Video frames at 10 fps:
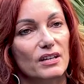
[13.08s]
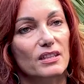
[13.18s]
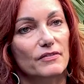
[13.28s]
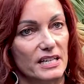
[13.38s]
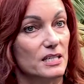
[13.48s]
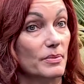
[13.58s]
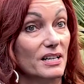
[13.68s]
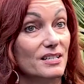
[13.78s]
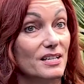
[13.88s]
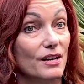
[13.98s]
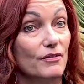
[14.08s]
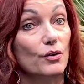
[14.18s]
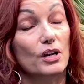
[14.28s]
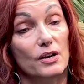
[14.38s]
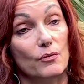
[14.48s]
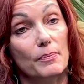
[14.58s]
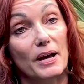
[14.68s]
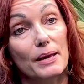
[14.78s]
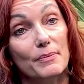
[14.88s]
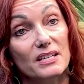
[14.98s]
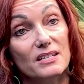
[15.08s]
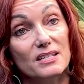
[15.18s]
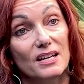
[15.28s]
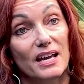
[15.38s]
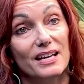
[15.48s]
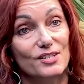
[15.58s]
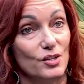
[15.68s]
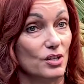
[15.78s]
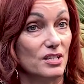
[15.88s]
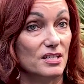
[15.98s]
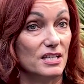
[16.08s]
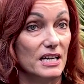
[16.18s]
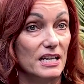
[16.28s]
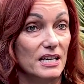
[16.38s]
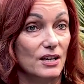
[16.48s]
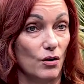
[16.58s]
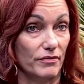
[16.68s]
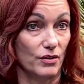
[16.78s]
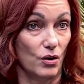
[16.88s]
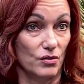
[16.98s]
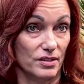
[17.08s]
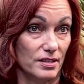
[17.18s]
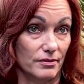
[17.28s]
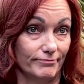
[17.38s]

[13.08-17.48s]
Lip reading: the flexibility of early repayment and certainty of cost.